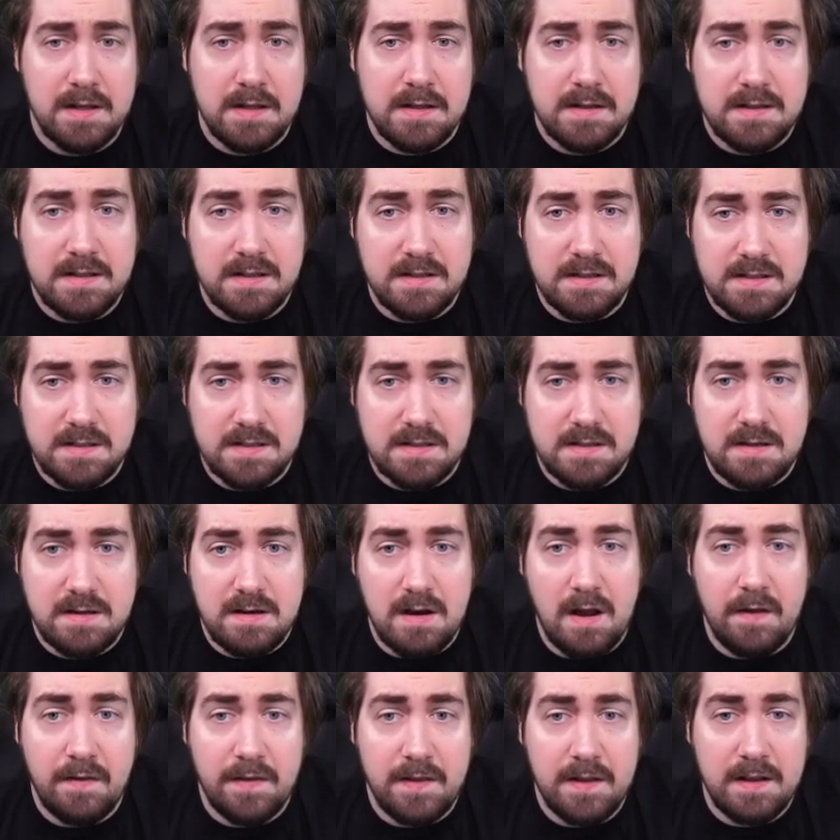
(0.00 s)
There's
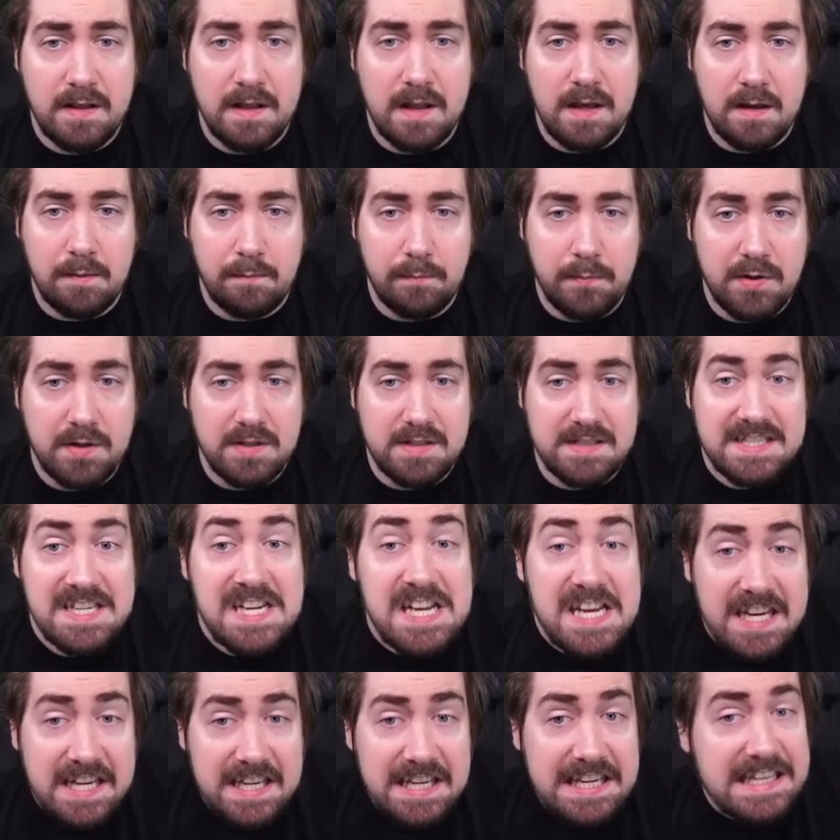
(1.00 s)
nothing like
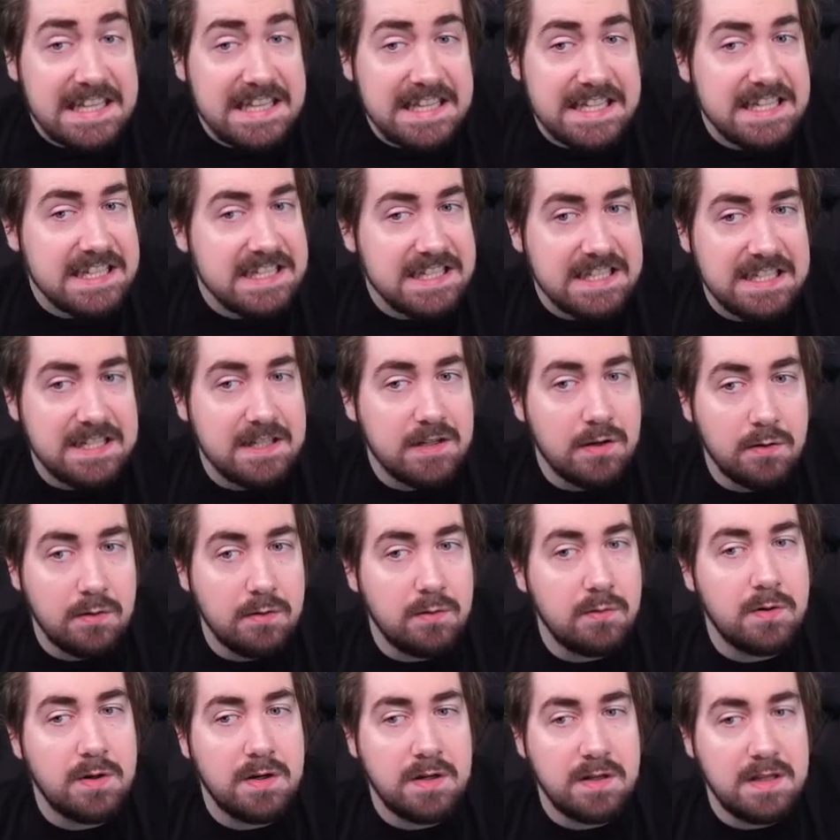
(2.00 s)
particularly
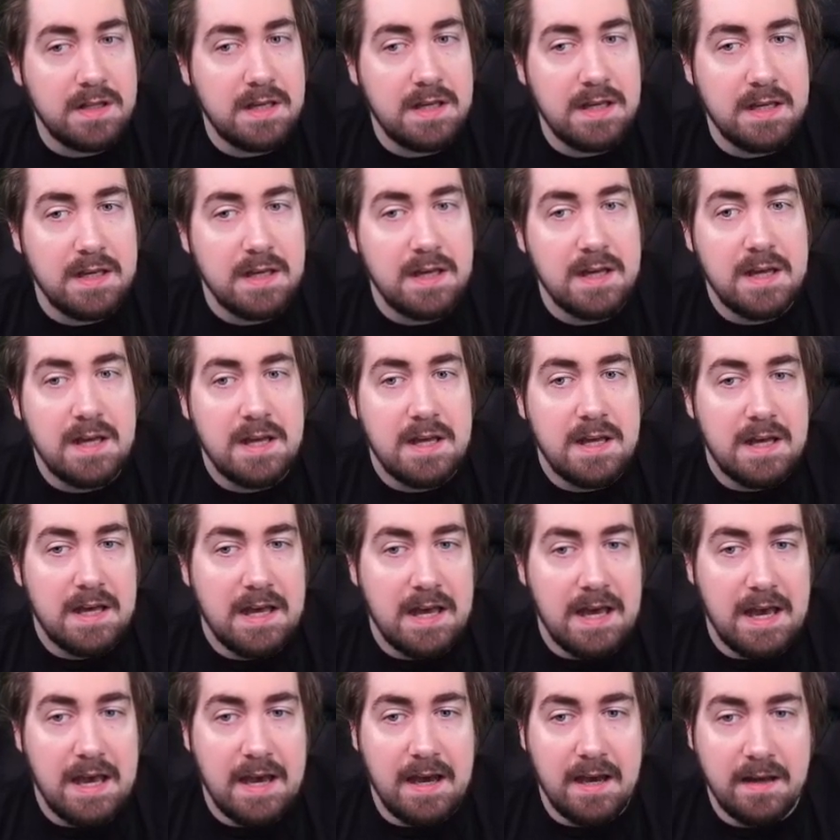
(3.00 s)
noteworthy.
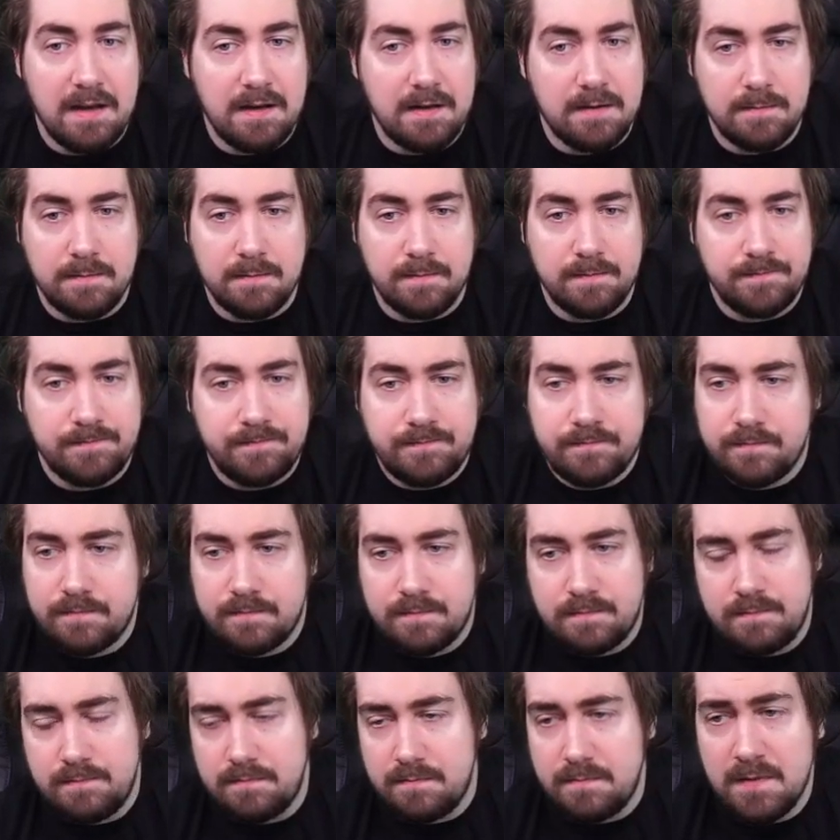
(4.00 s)

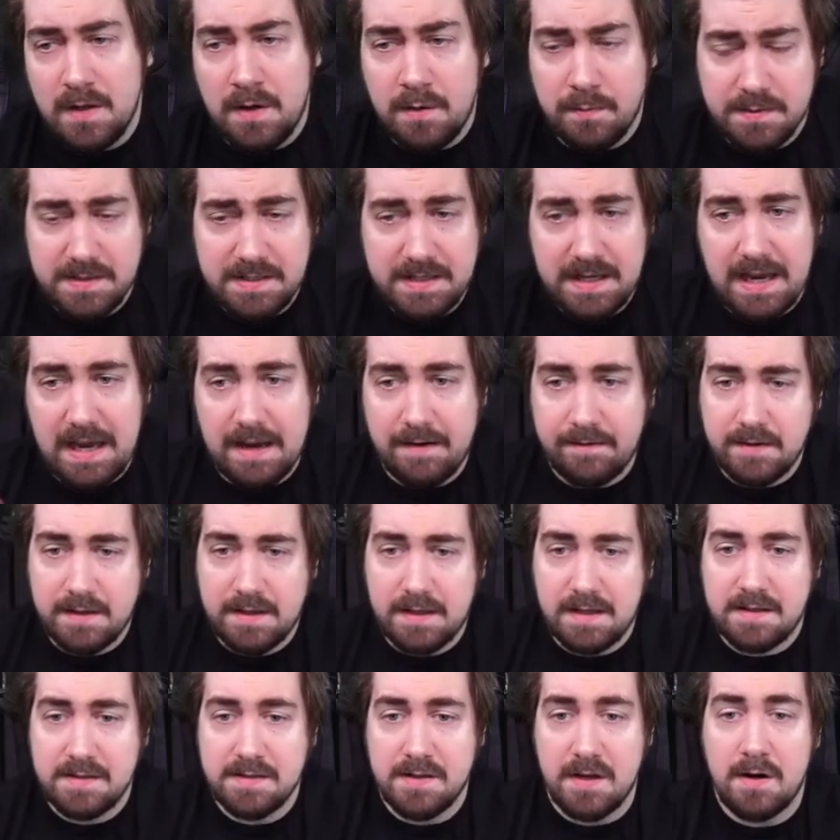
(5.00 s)
Obviously,
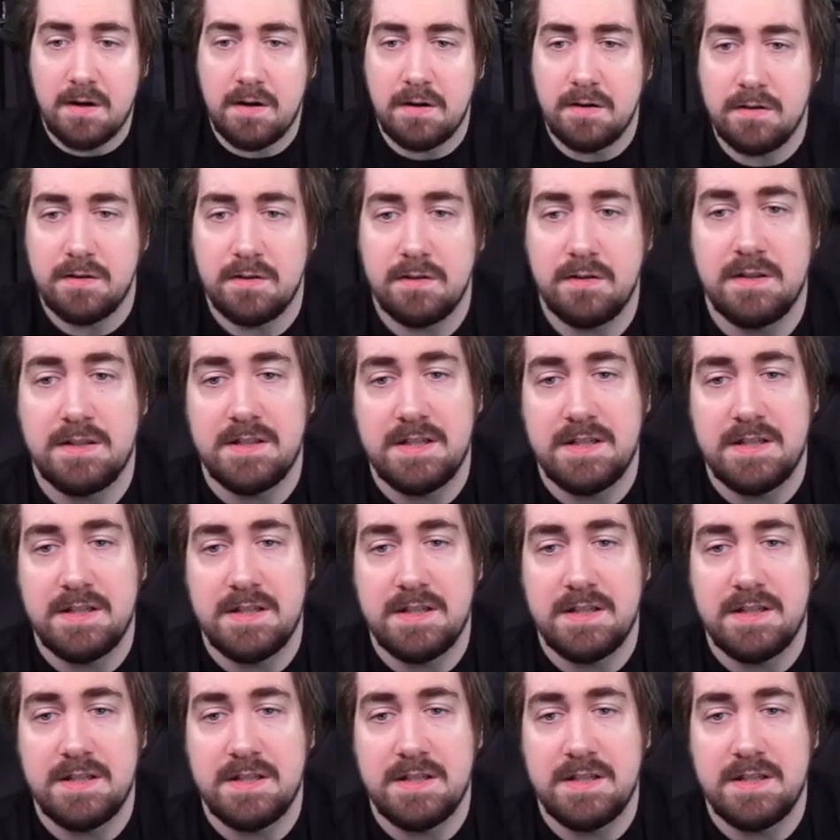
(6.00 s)
everything is harder than